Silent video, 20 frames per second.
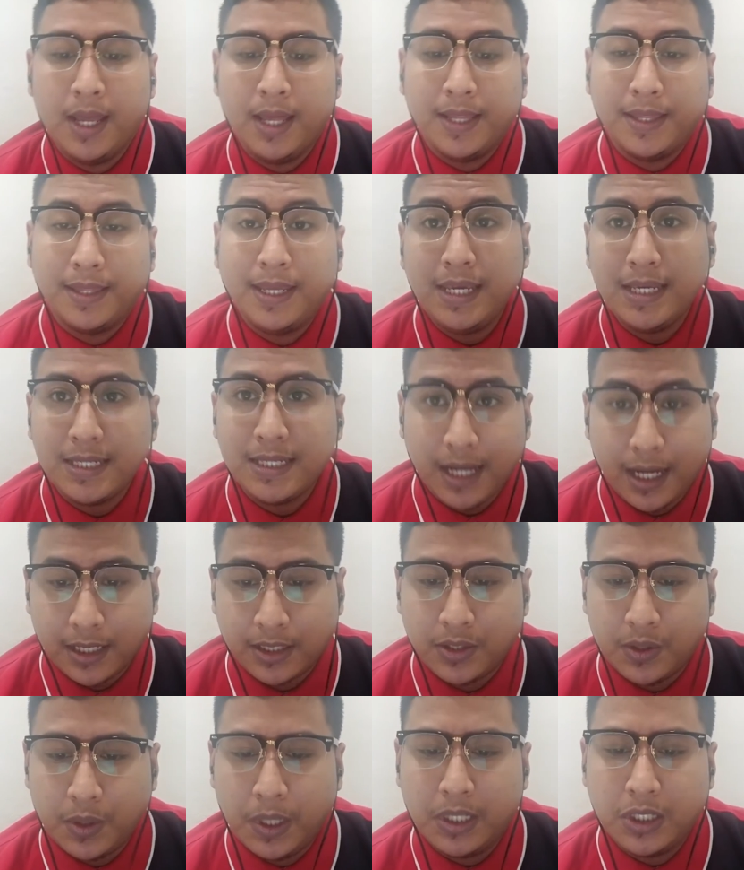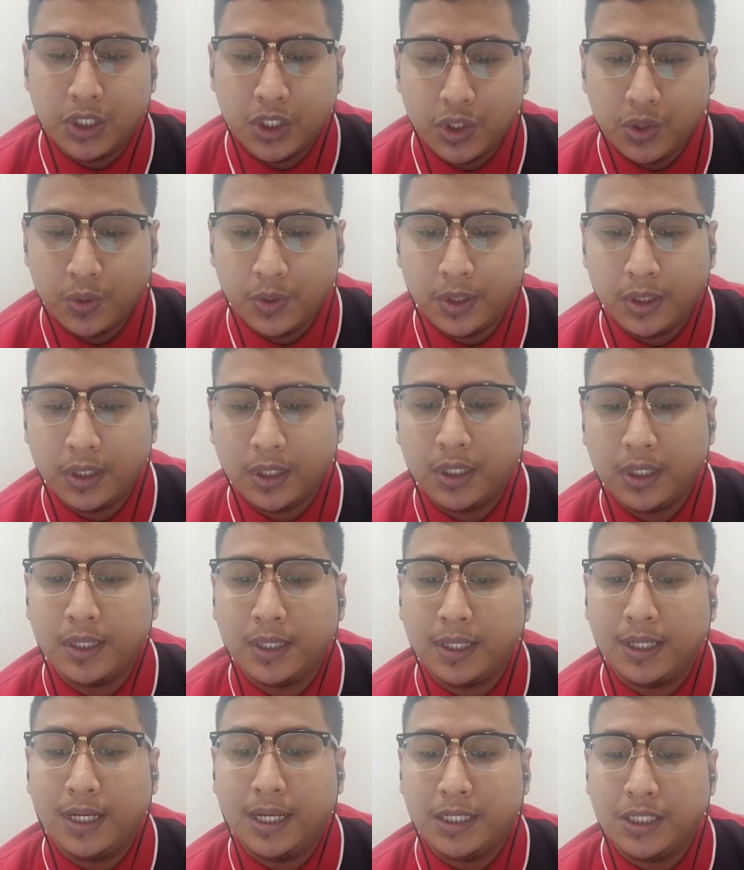These are to ensure
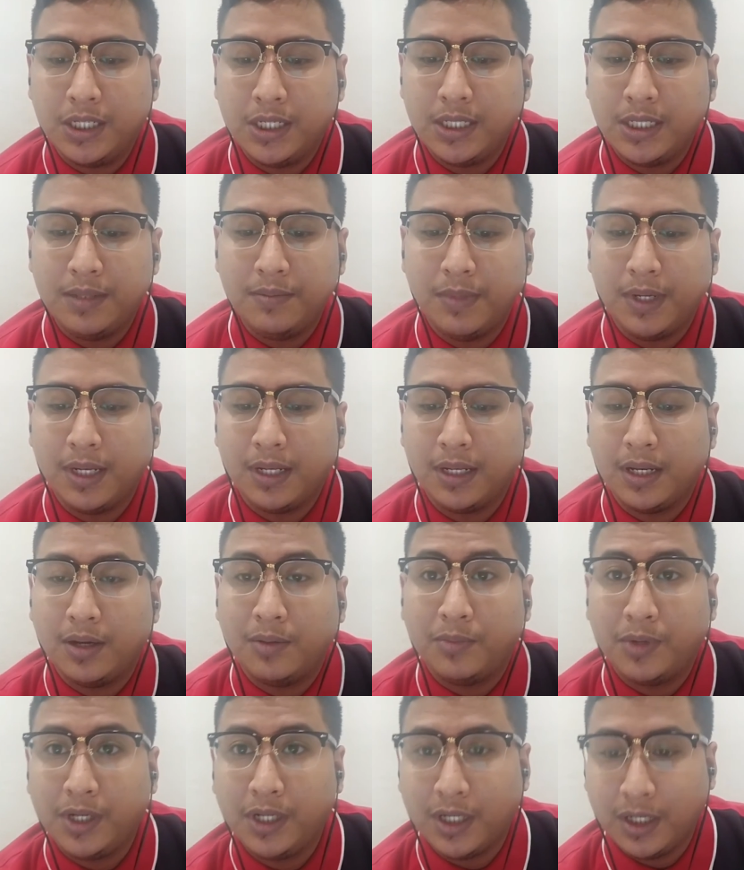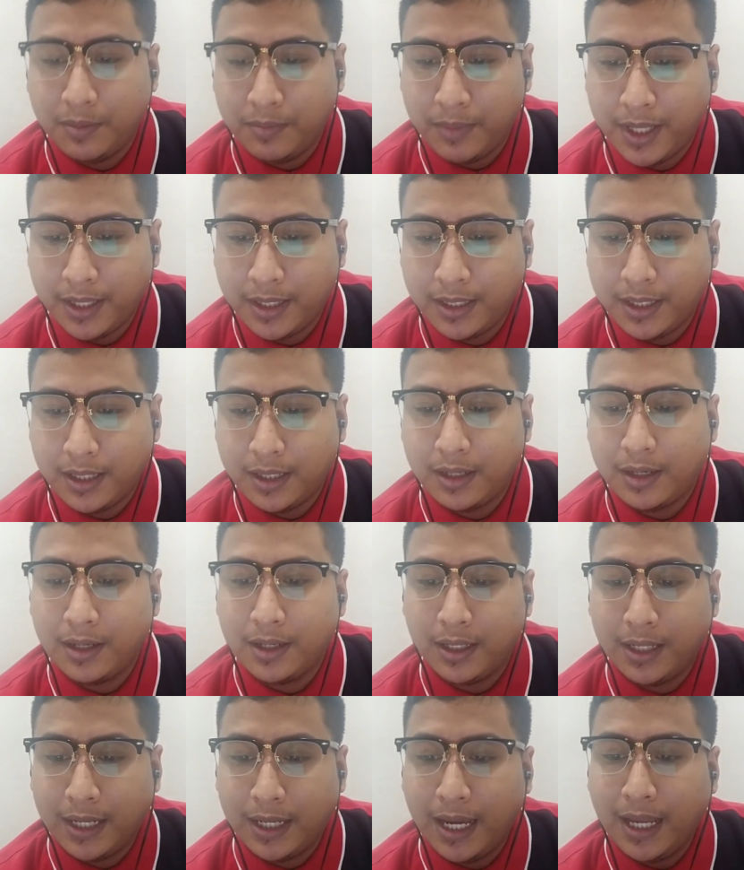the legitimate numerical method
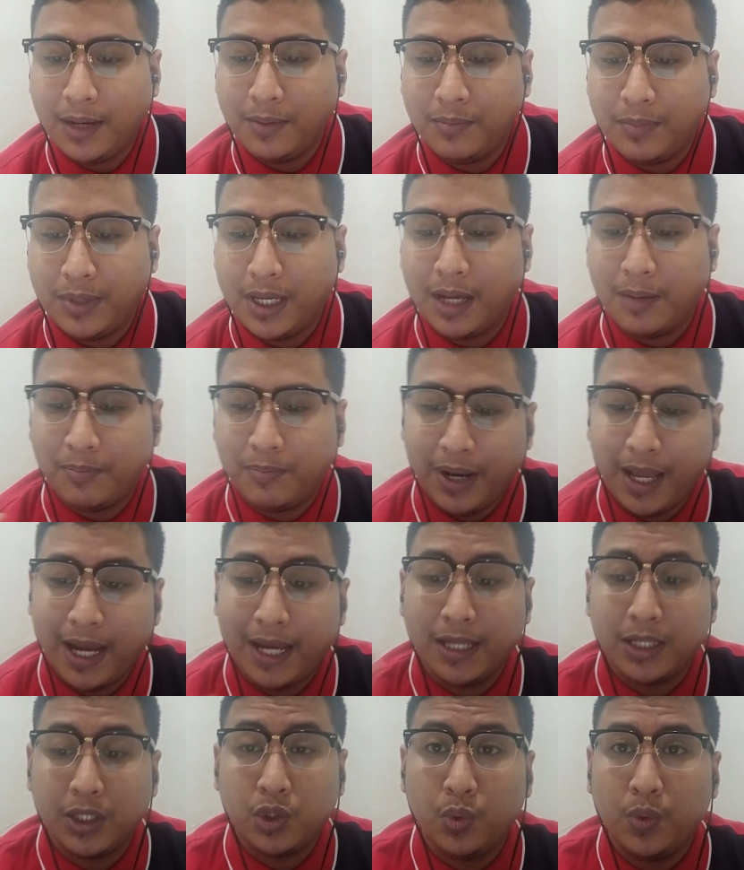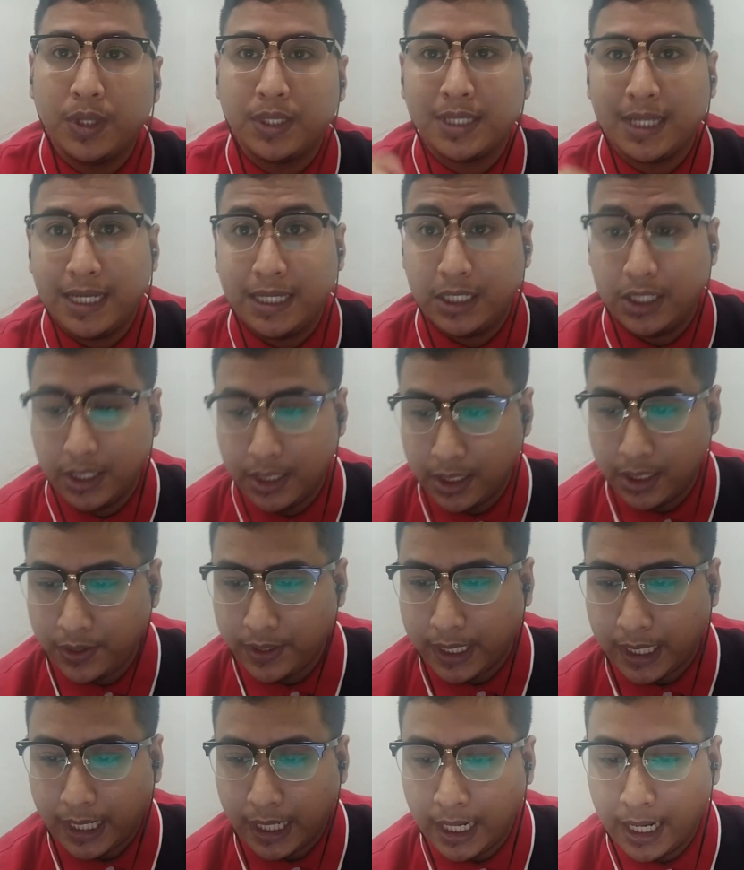can be applied towards
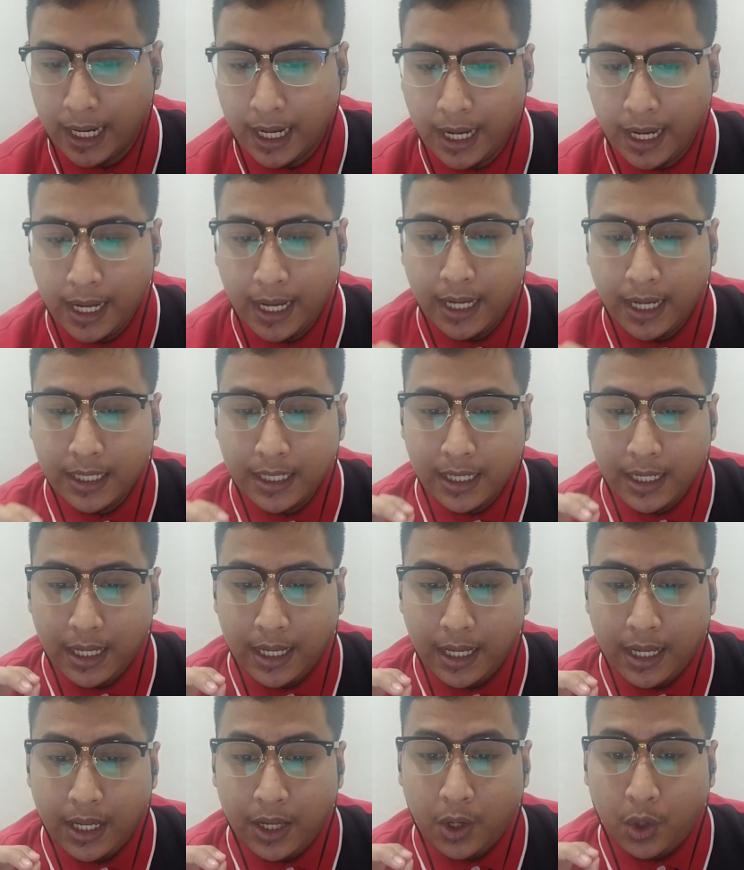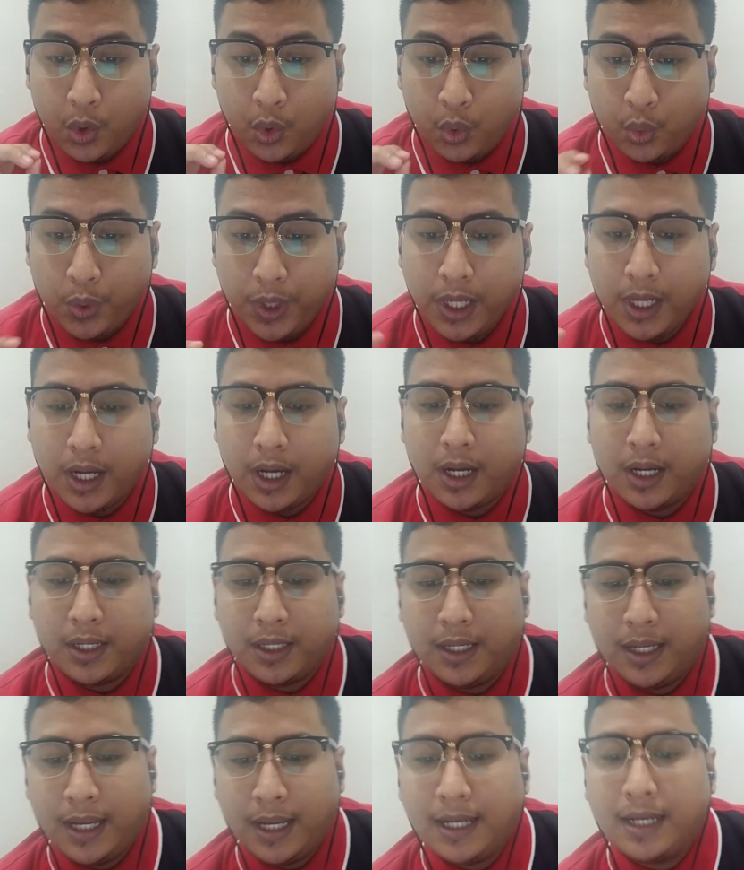engineering. We are
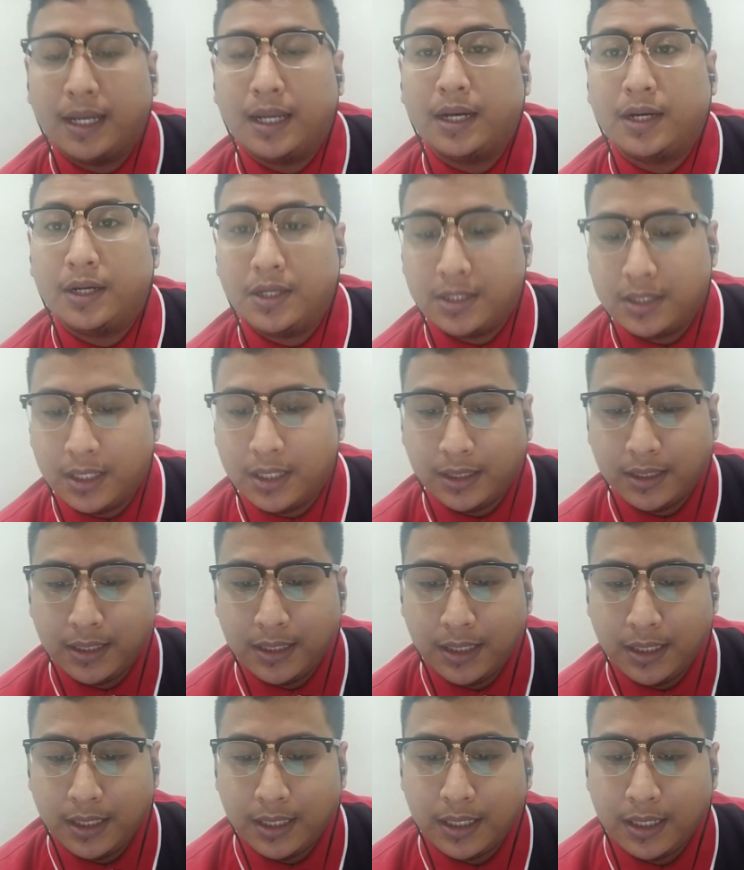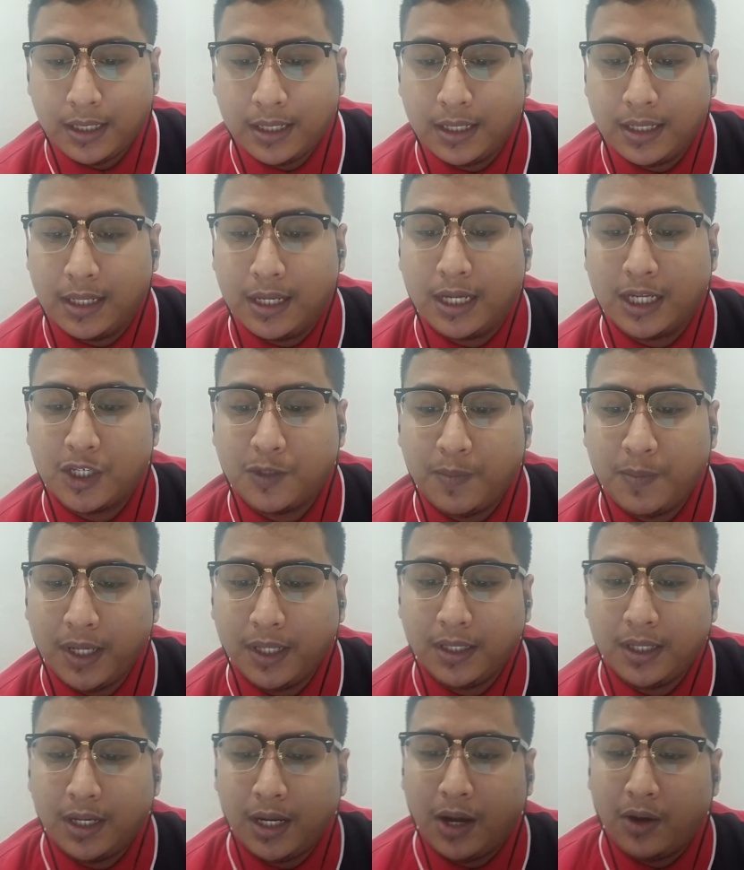then resulted the
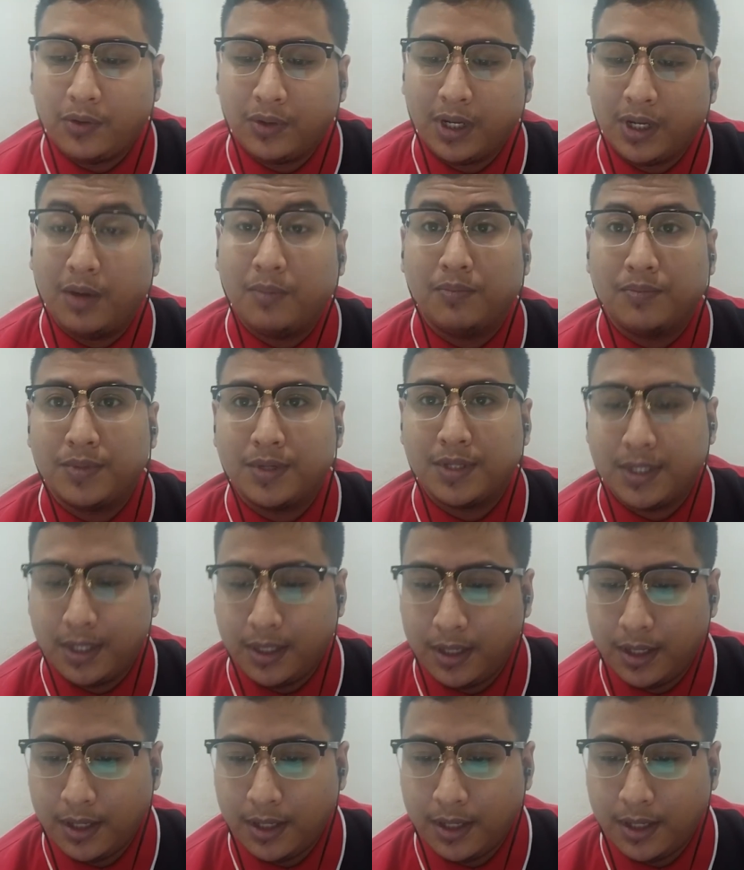expected outcomes,